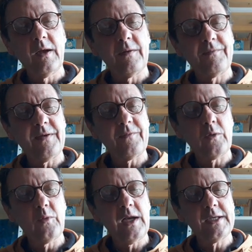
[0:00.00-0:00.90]
Favor
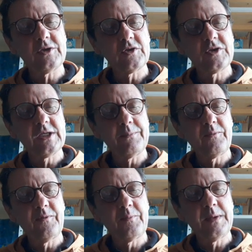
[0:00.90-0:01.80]
relationship
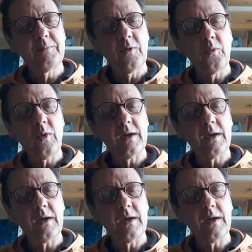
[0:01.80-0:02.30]
with people who